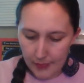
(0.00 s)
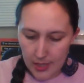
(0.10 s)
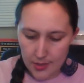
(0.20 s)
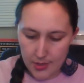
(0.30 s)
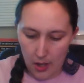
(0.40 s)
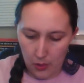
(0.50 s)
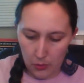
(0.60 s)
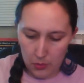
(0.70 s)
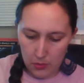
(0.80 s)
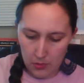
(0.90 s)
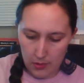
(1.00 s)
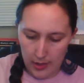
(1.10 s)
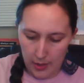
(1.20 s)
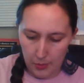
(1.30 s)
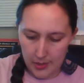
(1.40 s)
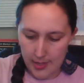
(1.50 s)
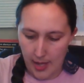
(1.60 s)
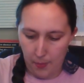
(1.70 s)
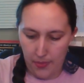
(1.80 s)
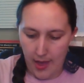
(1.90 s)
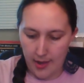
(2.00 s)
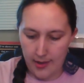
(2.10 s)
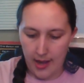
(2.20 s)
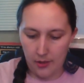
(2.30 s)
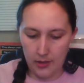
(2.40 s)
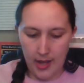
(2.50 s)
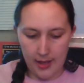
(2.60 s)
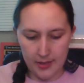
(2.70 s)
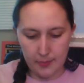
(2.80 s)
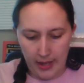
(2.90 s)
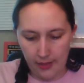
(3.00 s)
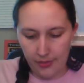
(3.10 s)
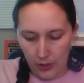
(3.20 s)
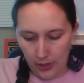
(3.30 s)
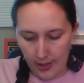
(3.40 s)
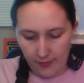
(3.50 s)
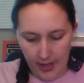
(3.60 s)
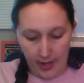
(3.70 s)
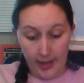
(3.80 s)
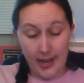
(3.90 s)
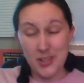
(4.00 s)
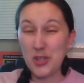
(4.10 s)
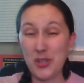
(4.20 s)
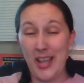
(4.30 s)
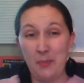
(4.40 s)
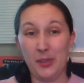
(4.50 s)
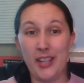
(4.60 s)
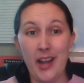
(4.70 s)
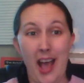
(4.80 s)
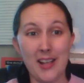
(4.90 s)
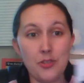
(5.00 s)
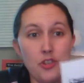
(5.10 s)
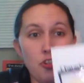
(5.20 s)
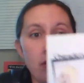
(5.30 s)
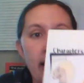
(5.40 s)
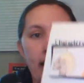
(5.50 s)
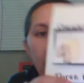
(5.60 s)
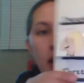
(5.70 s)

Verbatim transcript: So I will tape that down as my third event and I just labeled it as tree.